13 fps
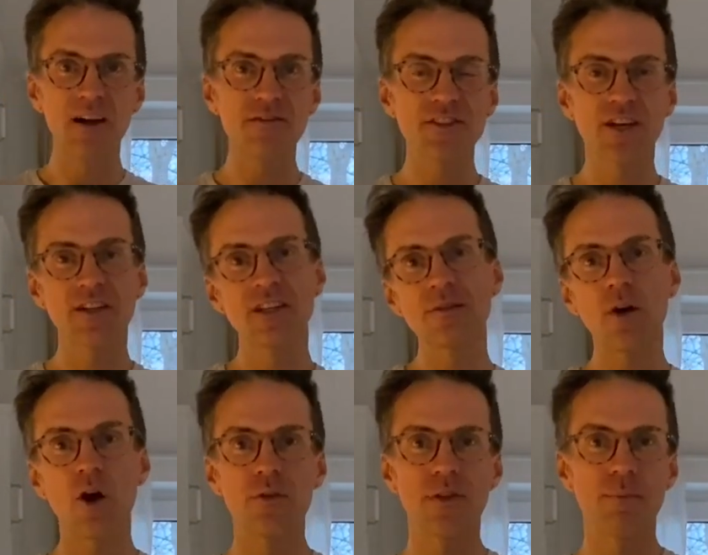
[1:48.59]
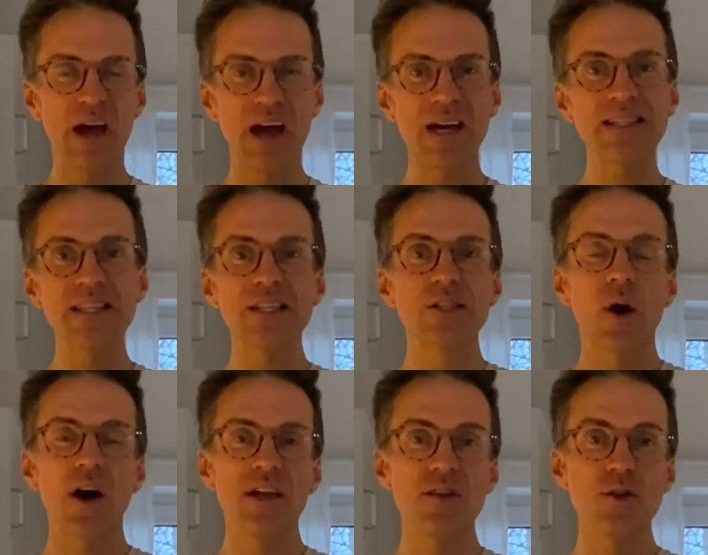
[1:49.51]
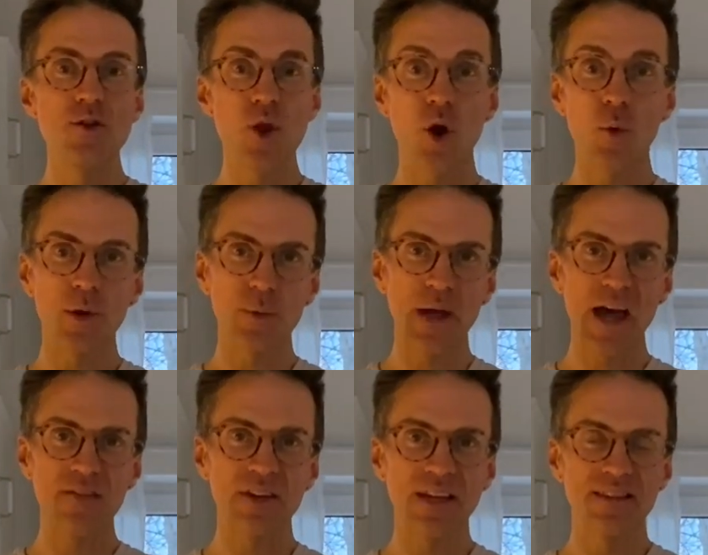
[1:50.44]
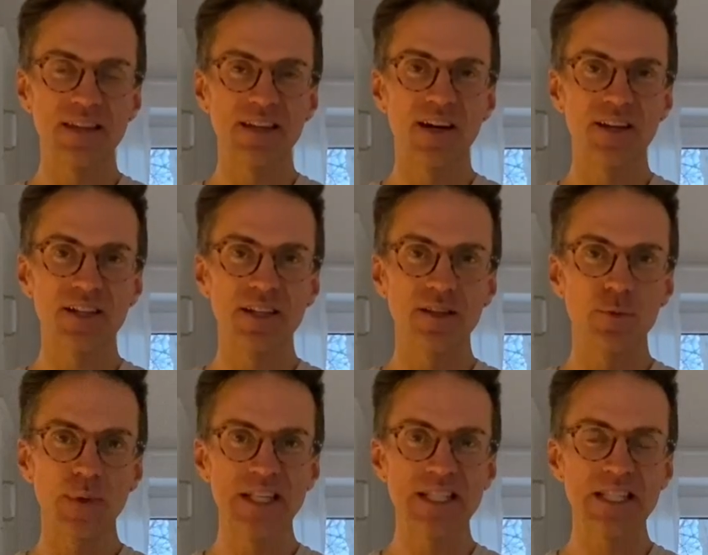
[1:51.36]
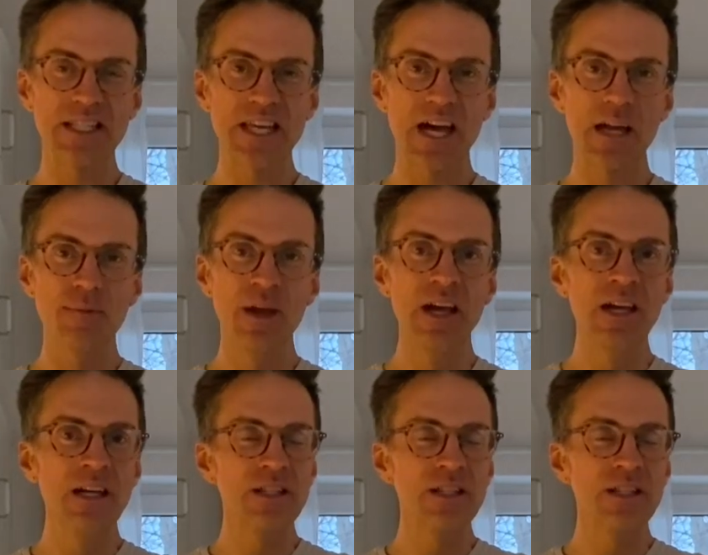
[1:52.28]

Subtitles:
I've done it over the past year, so I know what we're having in the garden in the winter time.